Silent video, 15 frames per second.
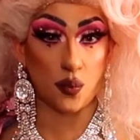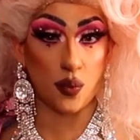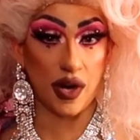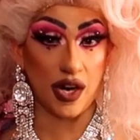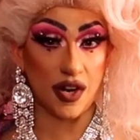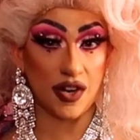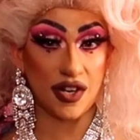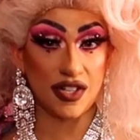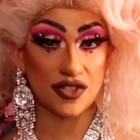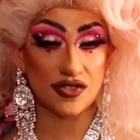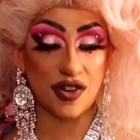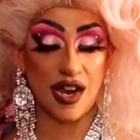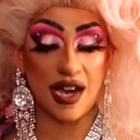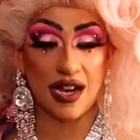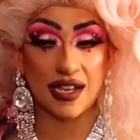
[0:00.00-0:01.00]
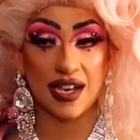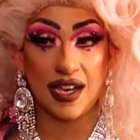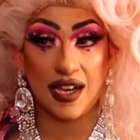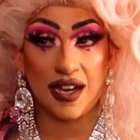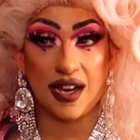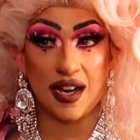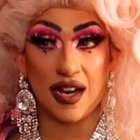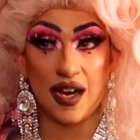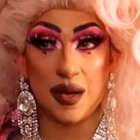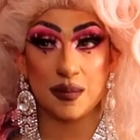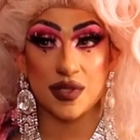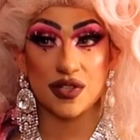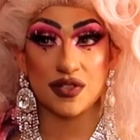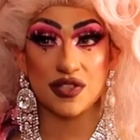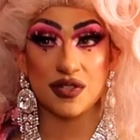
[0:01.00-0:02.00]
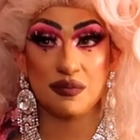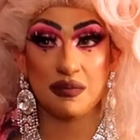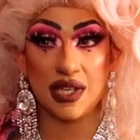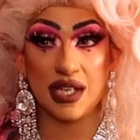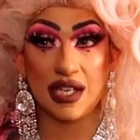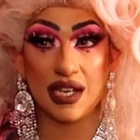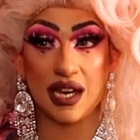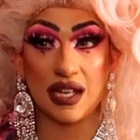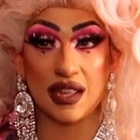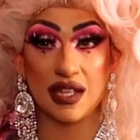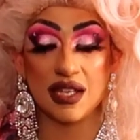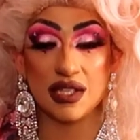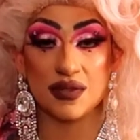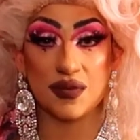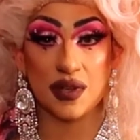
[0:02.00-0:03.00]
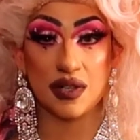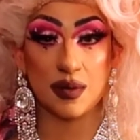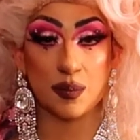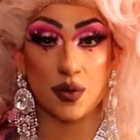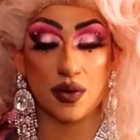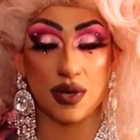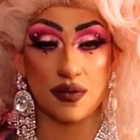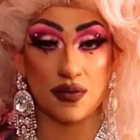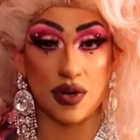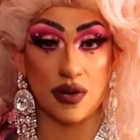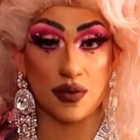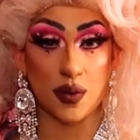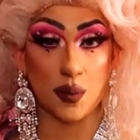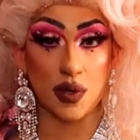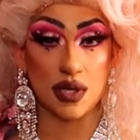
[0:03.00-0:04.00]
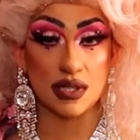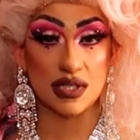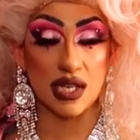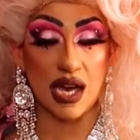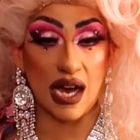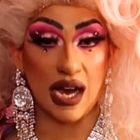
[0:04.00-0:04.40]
wear in drag. Um, so to me, I think it's very important for everyone to